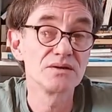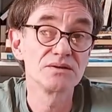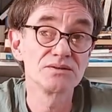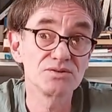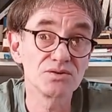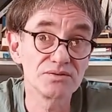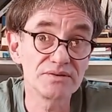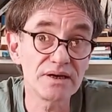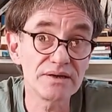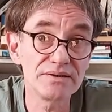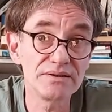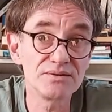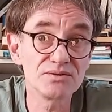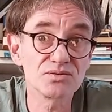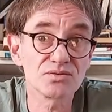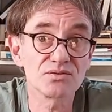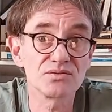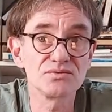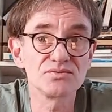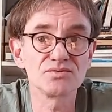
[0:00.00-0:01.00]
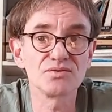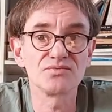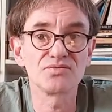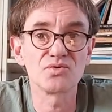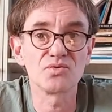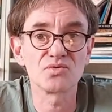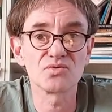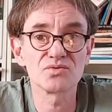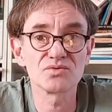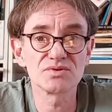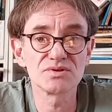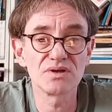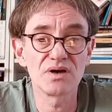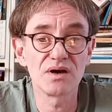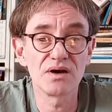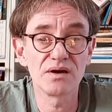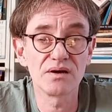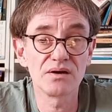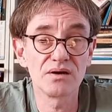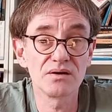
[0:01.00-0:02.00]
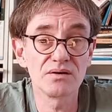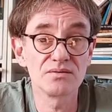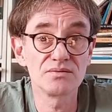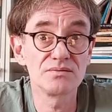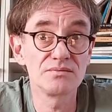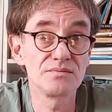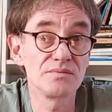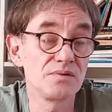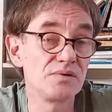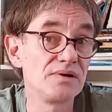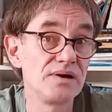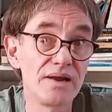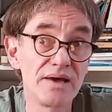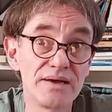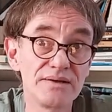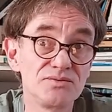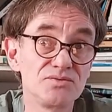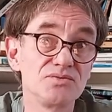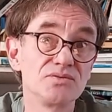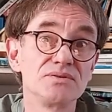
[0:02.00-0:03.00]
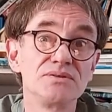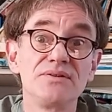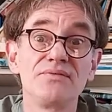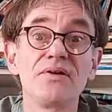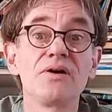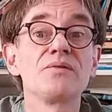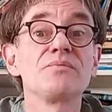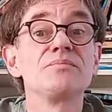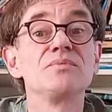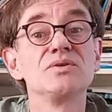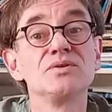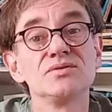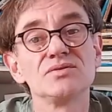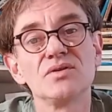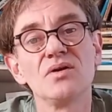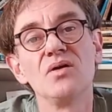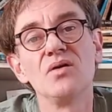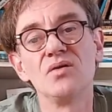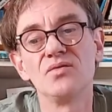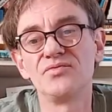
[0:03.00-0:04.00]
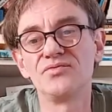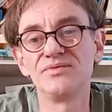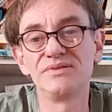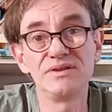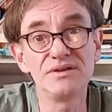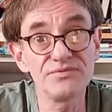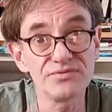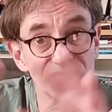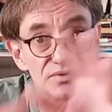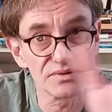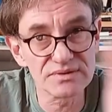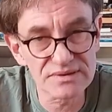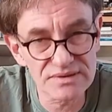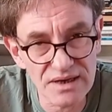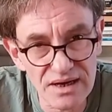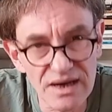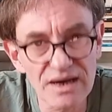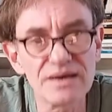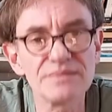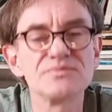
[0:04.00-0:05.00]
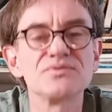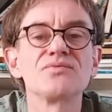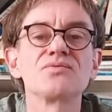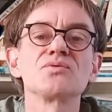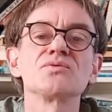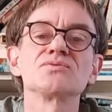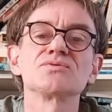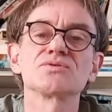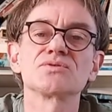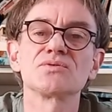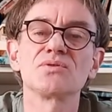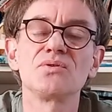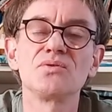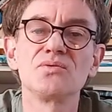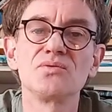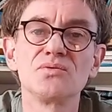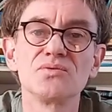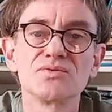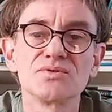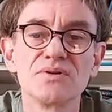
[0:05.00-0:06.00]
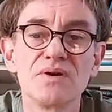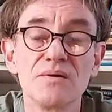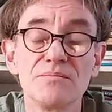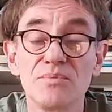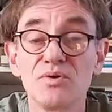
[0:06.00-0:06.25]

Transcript: So that in turn, of course, led to the development of different types of concert halls,